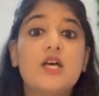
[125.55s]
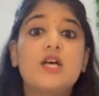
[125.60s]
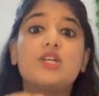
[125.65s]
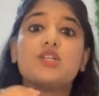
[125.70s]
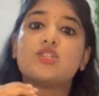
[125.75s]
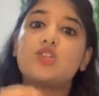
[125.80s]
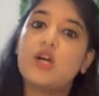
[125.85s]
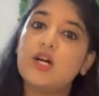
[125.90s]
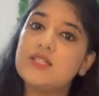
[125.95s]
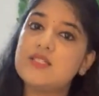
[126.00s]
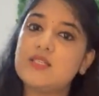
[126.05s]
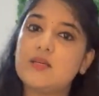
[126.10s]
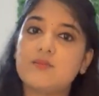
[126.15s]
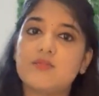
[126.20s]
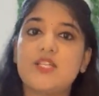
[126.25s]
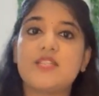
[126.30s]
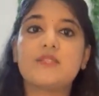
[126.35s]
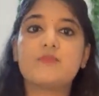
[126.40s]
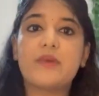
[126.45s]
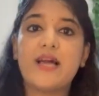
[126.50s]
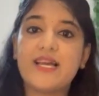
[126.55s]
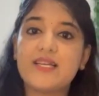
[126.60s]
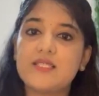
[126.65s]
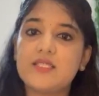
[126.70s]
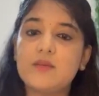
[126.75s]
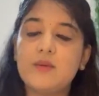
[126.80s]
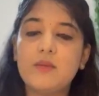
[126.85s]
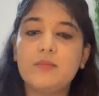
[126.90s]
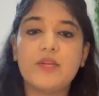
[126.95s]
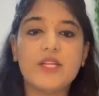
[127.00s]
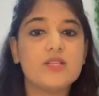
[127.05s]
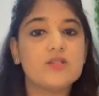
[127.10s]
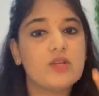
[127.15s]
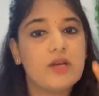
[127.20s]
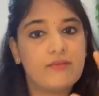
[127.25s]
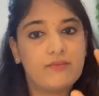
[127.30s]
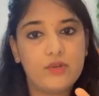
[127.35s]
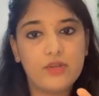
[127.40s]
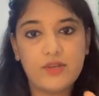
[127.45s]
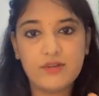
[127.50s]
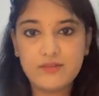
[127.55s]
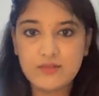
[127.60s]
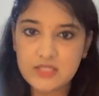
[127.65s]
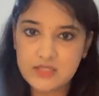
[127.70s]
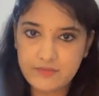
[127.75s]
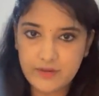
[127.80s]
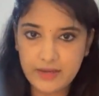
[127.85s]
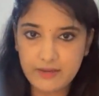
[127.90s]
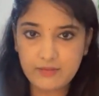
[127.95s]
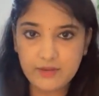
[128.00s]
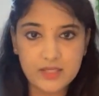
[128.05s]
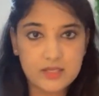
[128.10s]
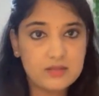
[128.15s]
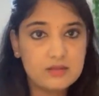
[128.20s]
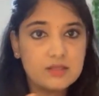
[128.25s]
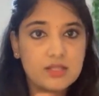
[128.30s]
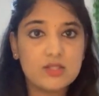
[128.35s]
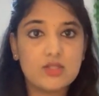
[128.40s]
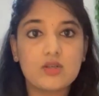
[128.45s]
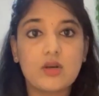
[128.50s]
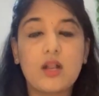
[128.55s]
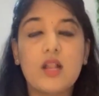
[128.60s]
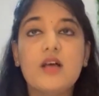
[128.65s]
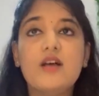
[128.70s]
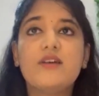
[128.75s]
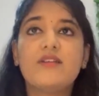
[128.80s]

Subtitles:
Short subjects, maximum days you have to give is 5 days. That's all.